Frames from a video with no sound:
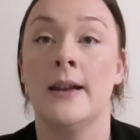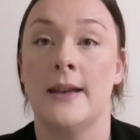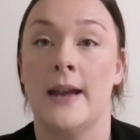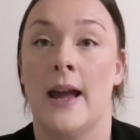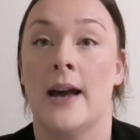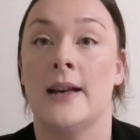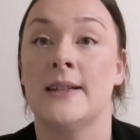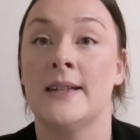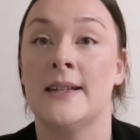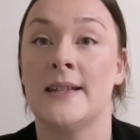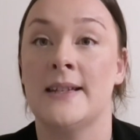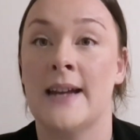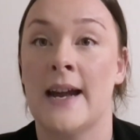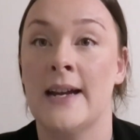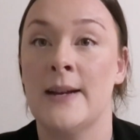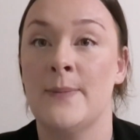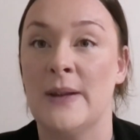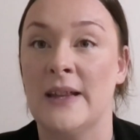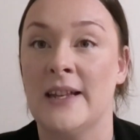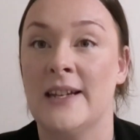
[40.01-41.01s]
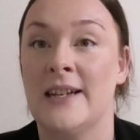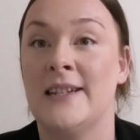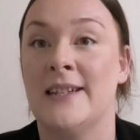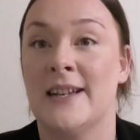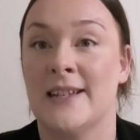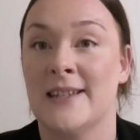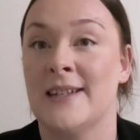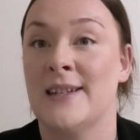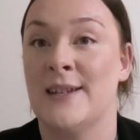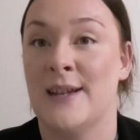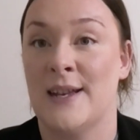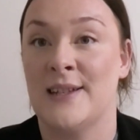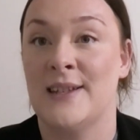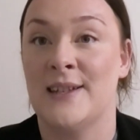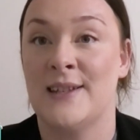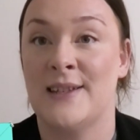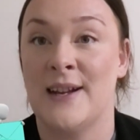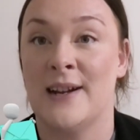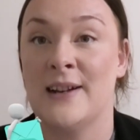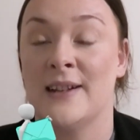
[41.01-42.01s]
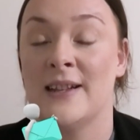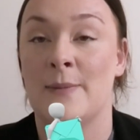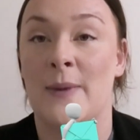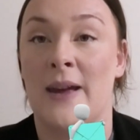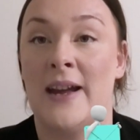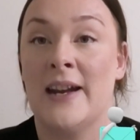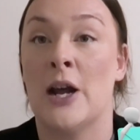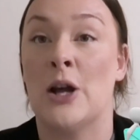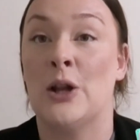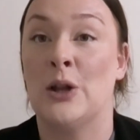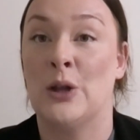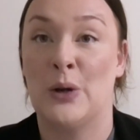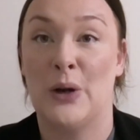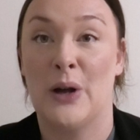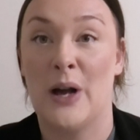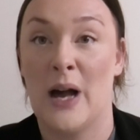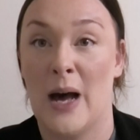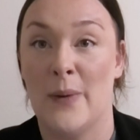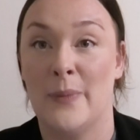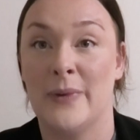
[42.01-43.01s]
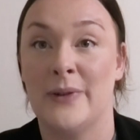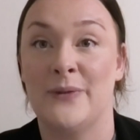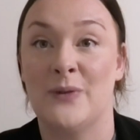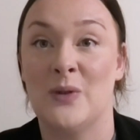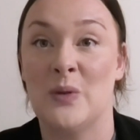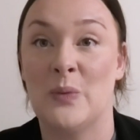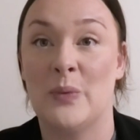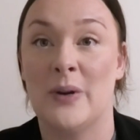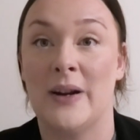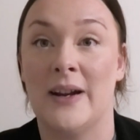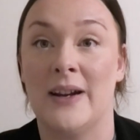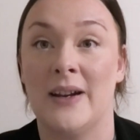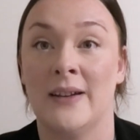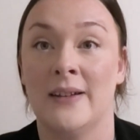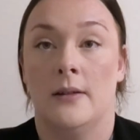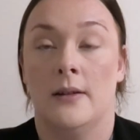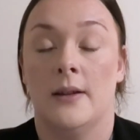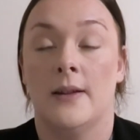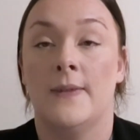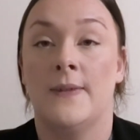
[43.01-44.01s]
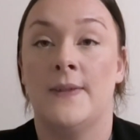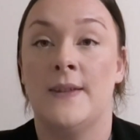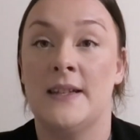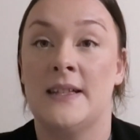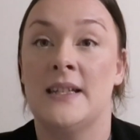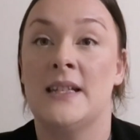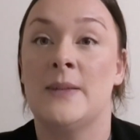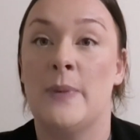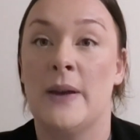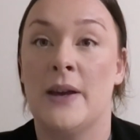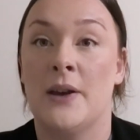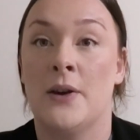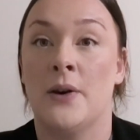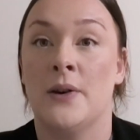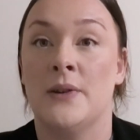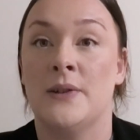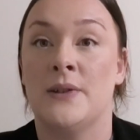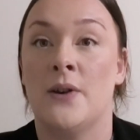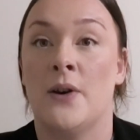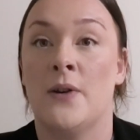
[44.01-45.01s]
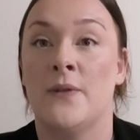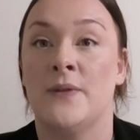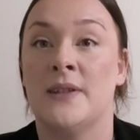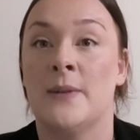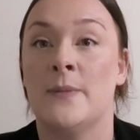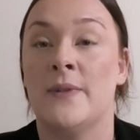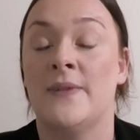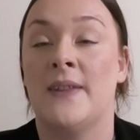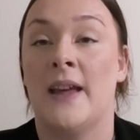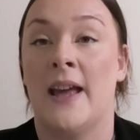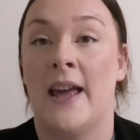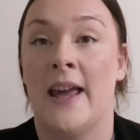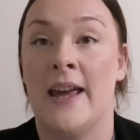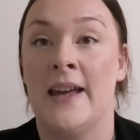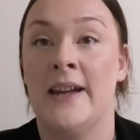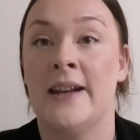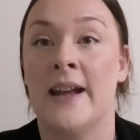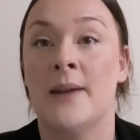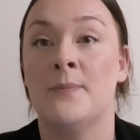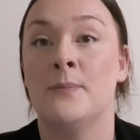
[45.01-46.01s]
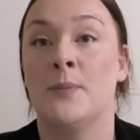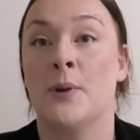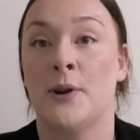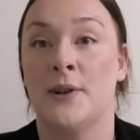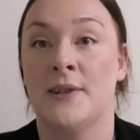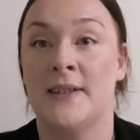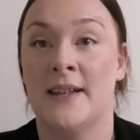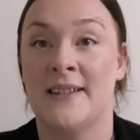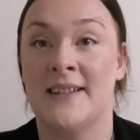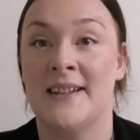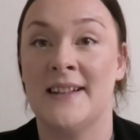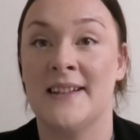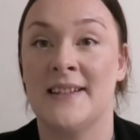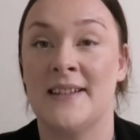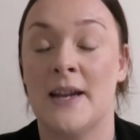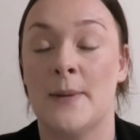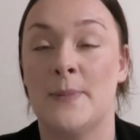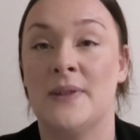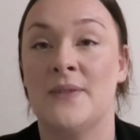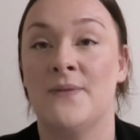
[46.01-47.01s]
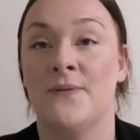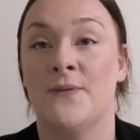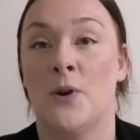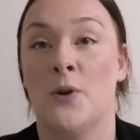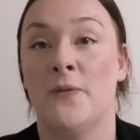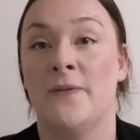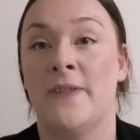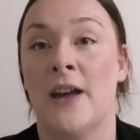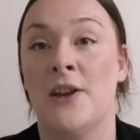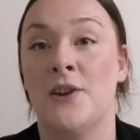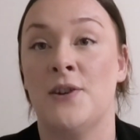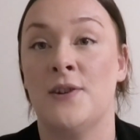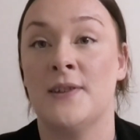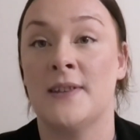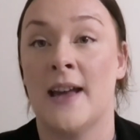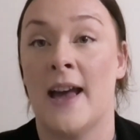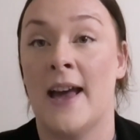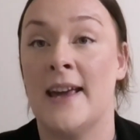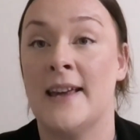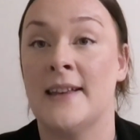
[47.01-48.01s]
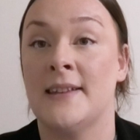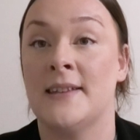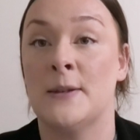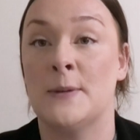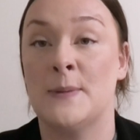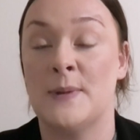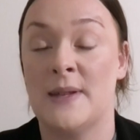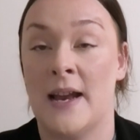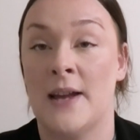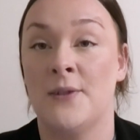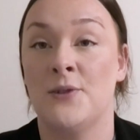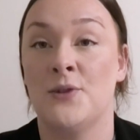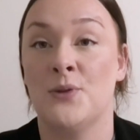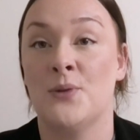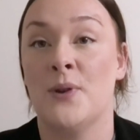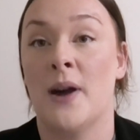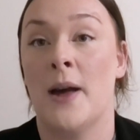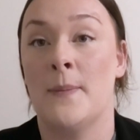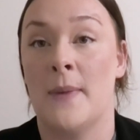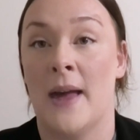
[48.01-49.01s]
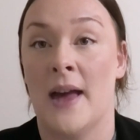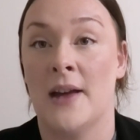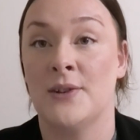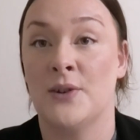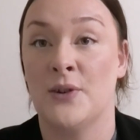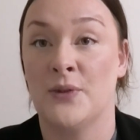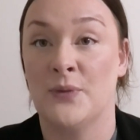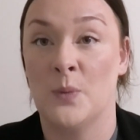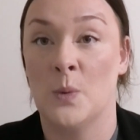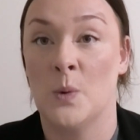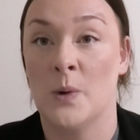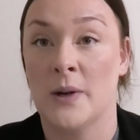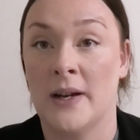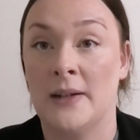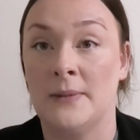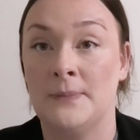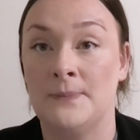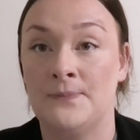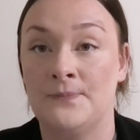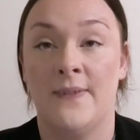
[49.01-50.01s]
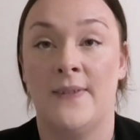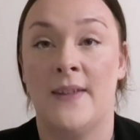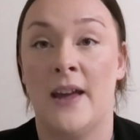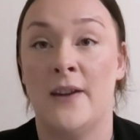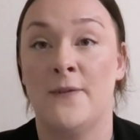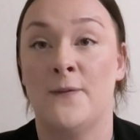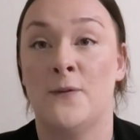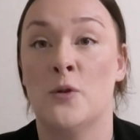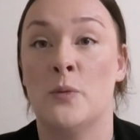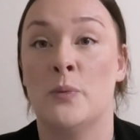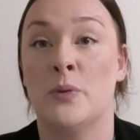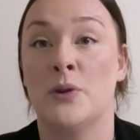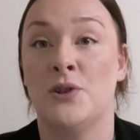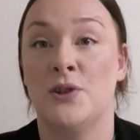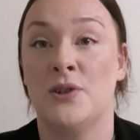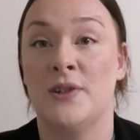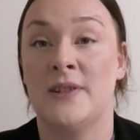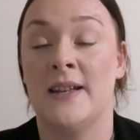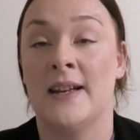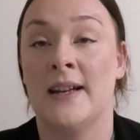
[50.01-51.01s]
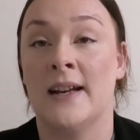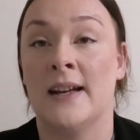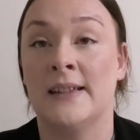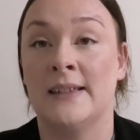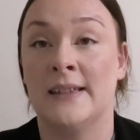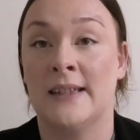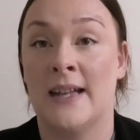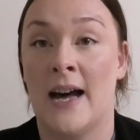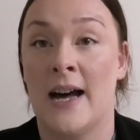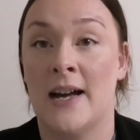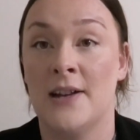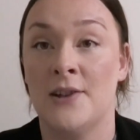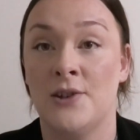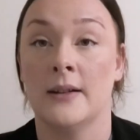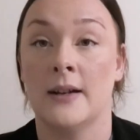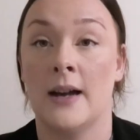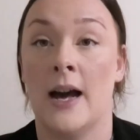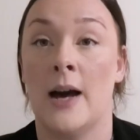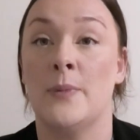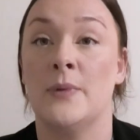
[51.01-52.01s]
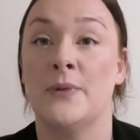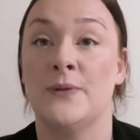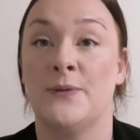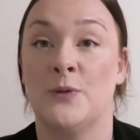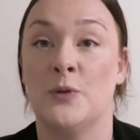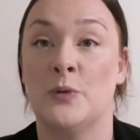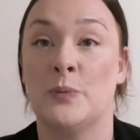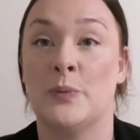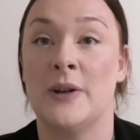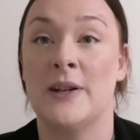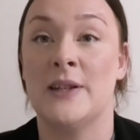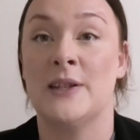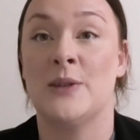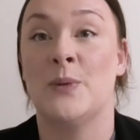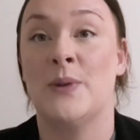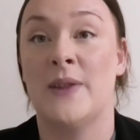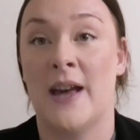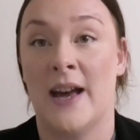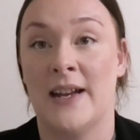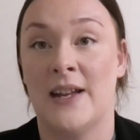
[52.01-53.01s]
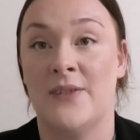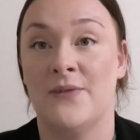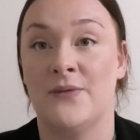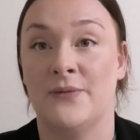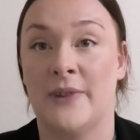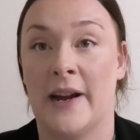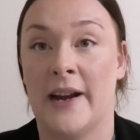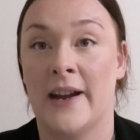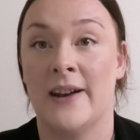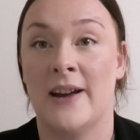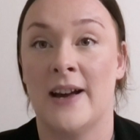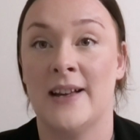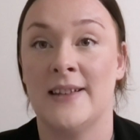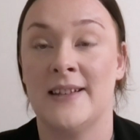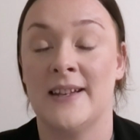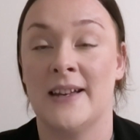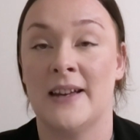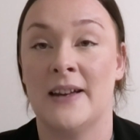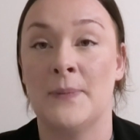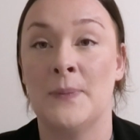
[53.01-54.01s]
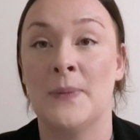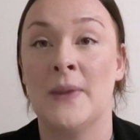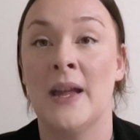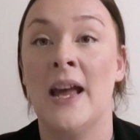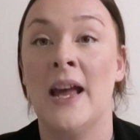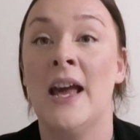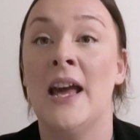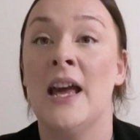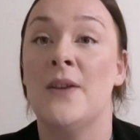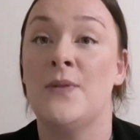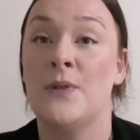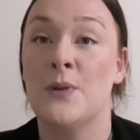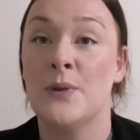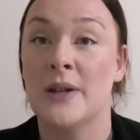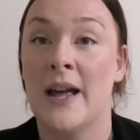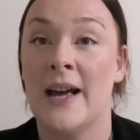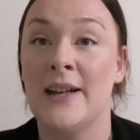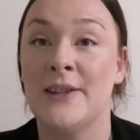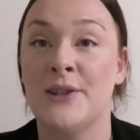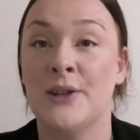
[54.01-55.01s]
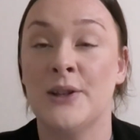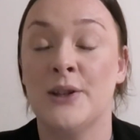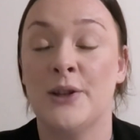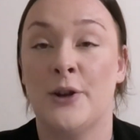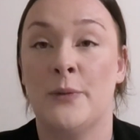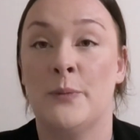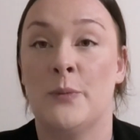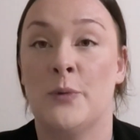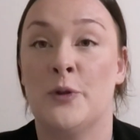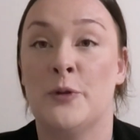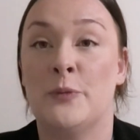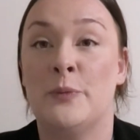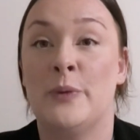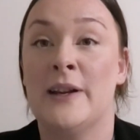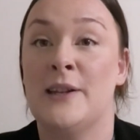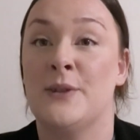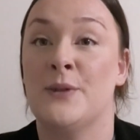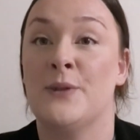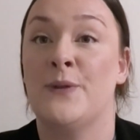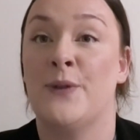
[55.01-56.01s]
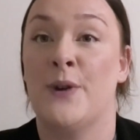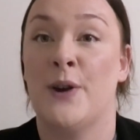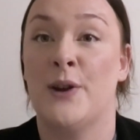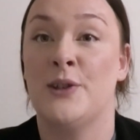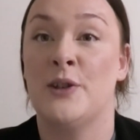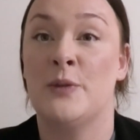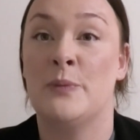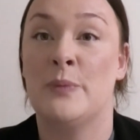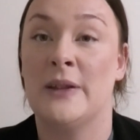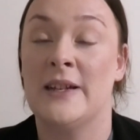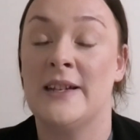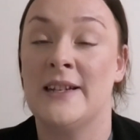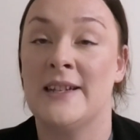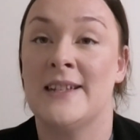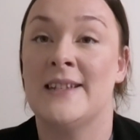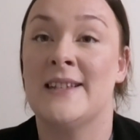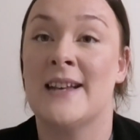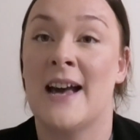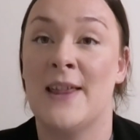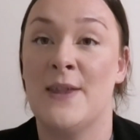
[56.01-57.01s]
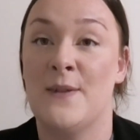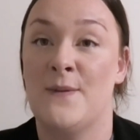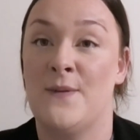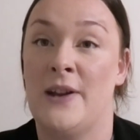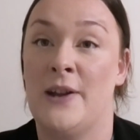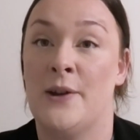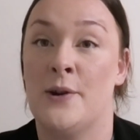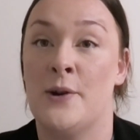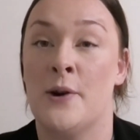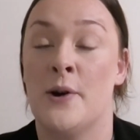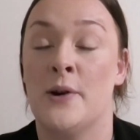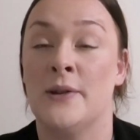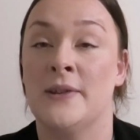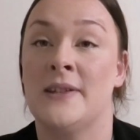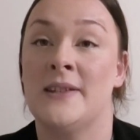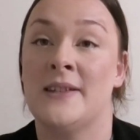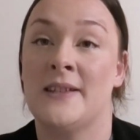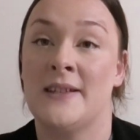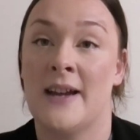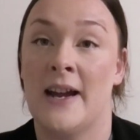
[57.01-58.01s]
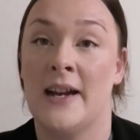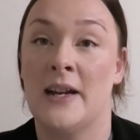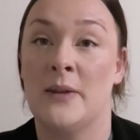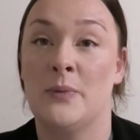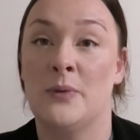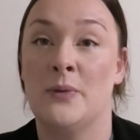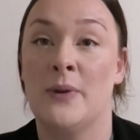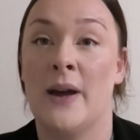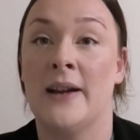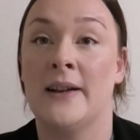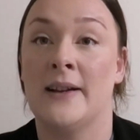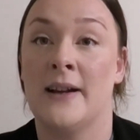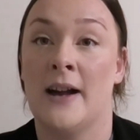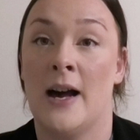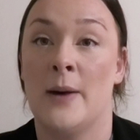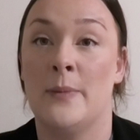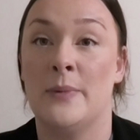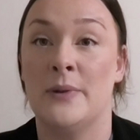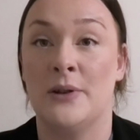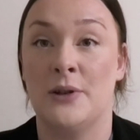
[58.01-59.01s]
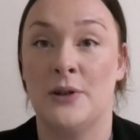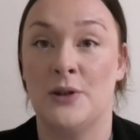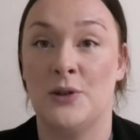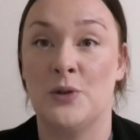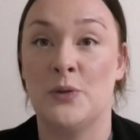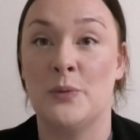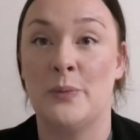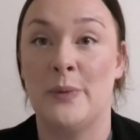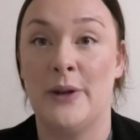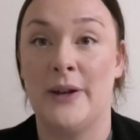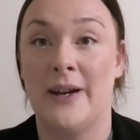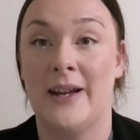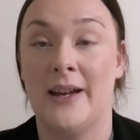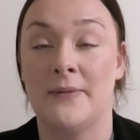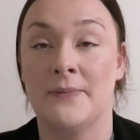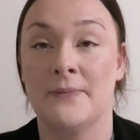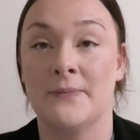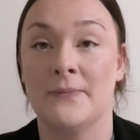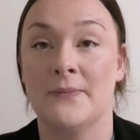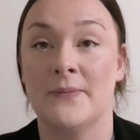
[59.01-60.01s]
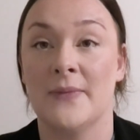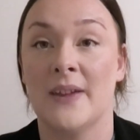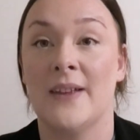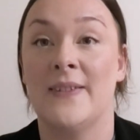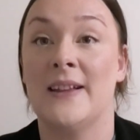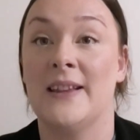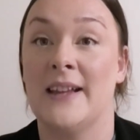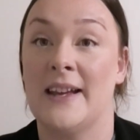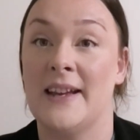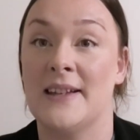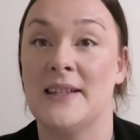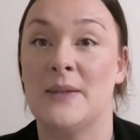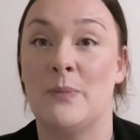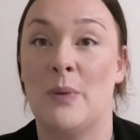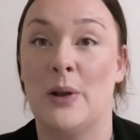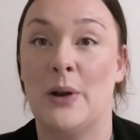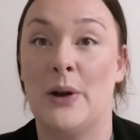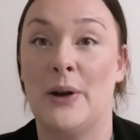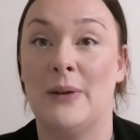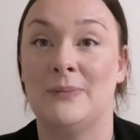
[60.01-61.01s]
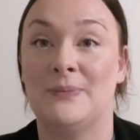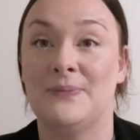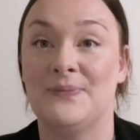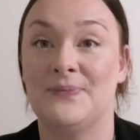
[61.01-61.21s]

Now, sustainability doesn't necessarily mean low carbon footprint. This is because of some of the heat and processing steps involved that use a substantial amount of water, therefore producing large carbon footprints without even recognizing it. If you would like to learn more, please refer to Belinda's other video on sustainable and carbon neutral beauty. The link is below.